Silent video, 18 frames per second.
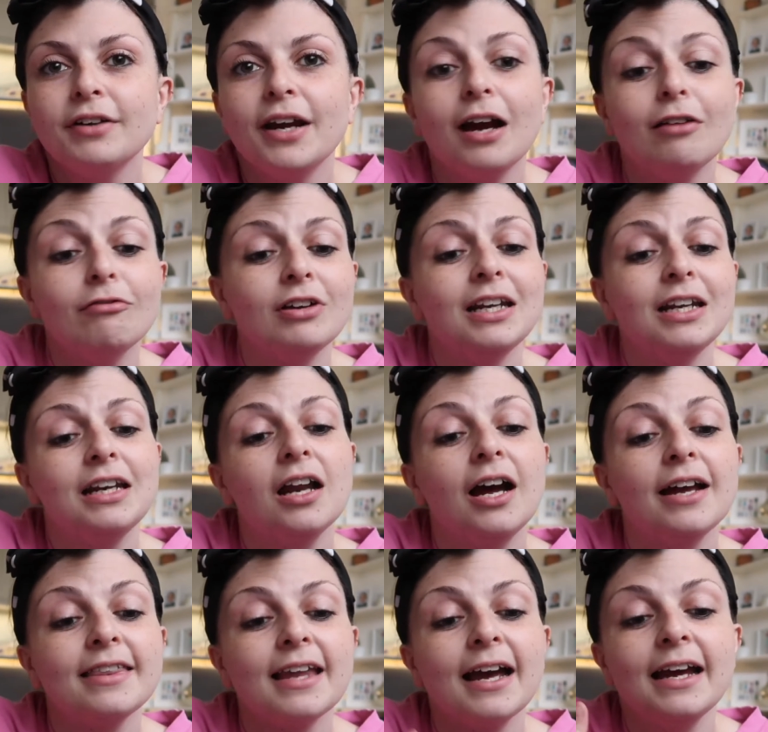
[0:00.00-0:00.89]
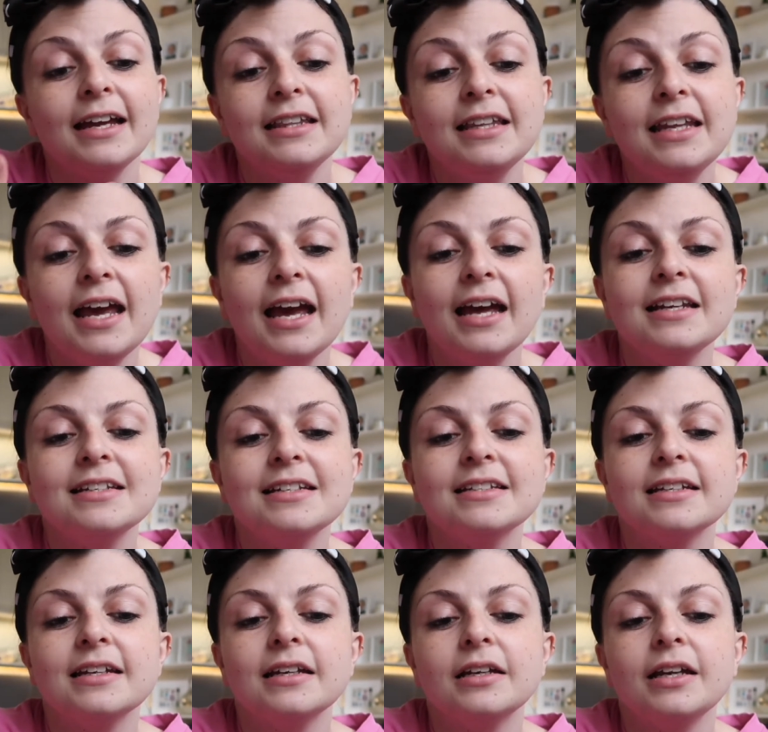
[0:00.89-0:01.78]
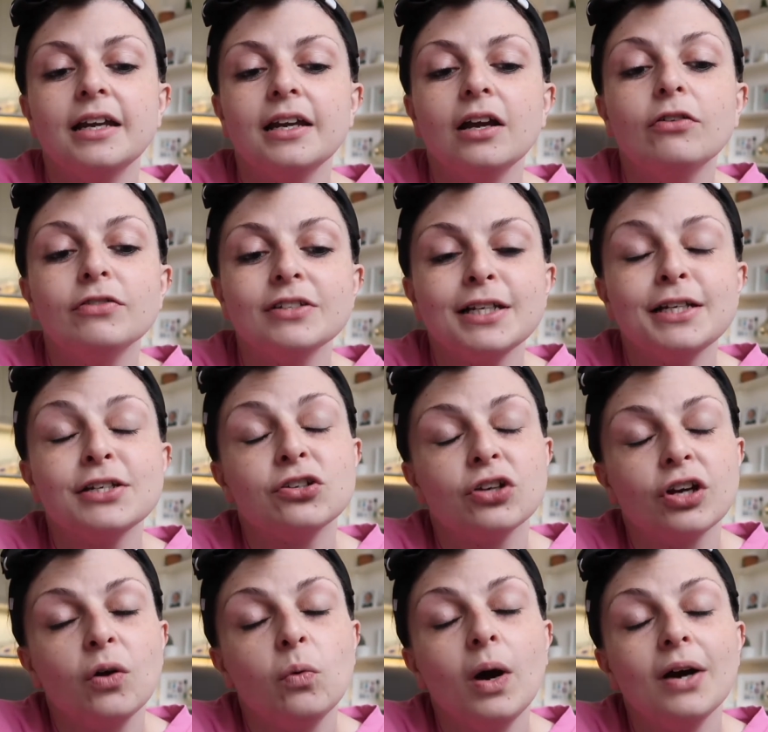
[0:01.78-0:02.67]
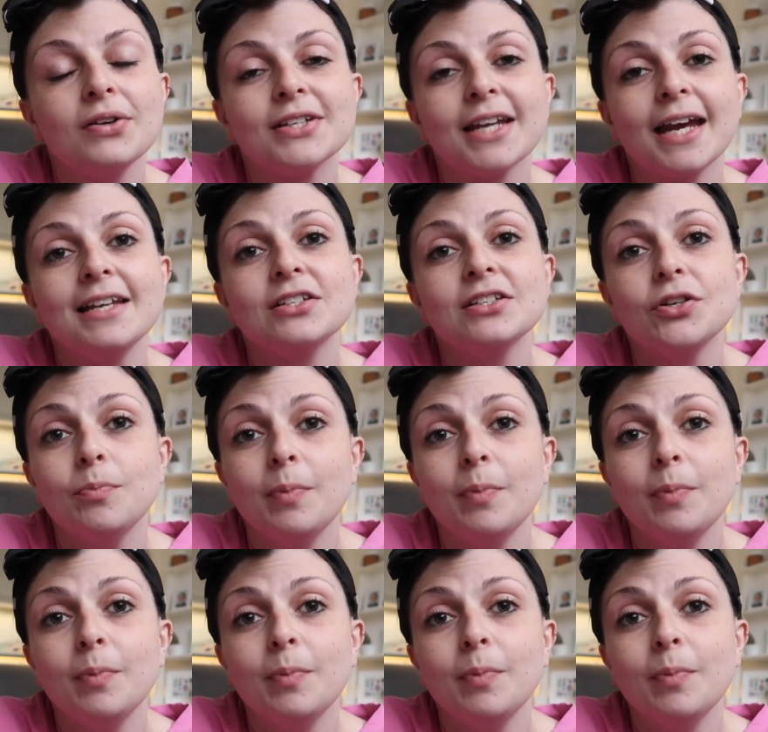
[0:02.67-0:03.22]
I really liked that. In the end, obviously it took a while to get into,